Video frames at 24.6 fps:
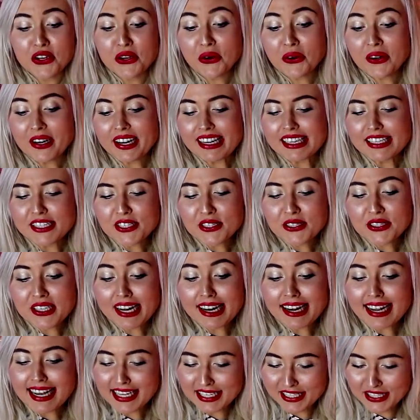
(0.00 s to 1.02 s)
Your
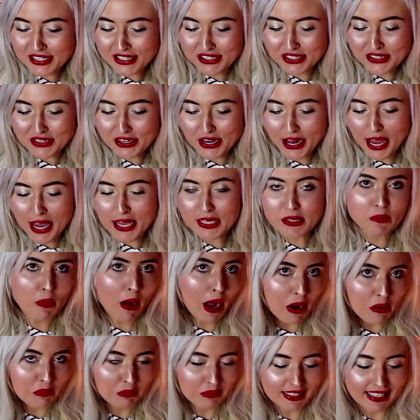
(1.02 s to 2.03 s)
internet history is
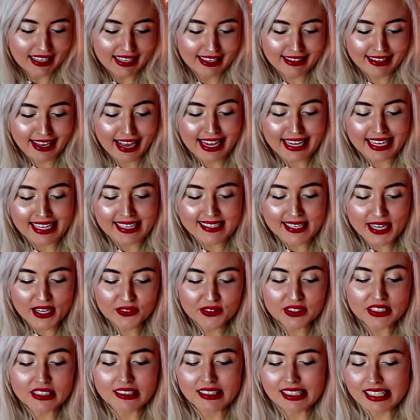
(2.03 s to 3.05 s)
public. I can
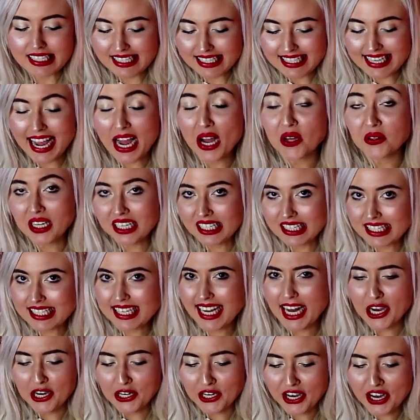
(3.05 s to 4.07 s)
definitely see how that's
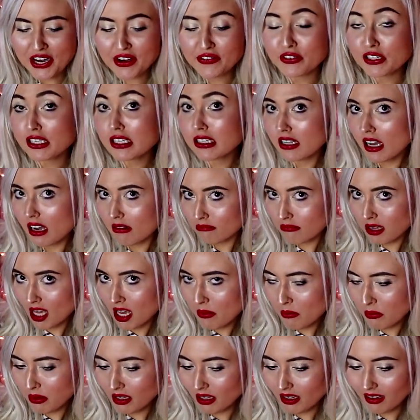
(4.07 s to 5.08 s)
scary for some
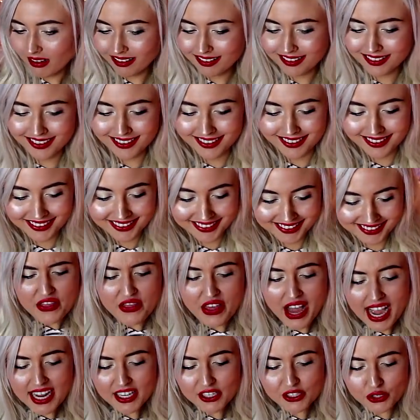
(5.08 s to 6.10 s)
people.
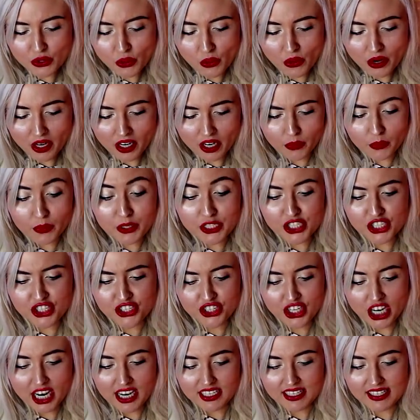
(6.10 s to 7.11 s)
That door was
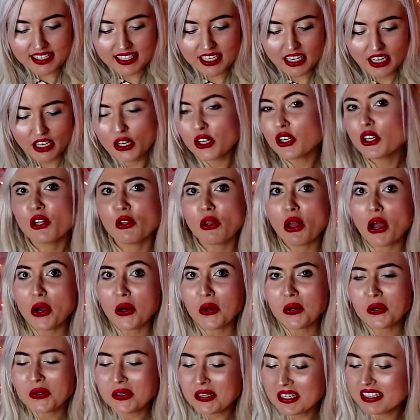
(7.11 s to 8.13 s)
just
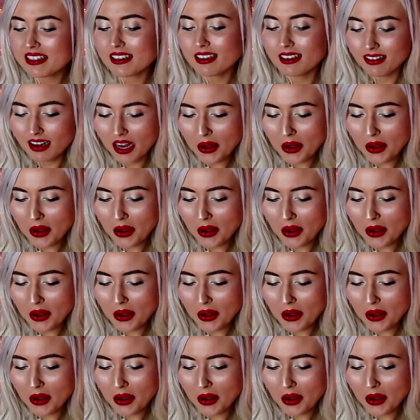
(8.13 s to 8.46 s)
closed.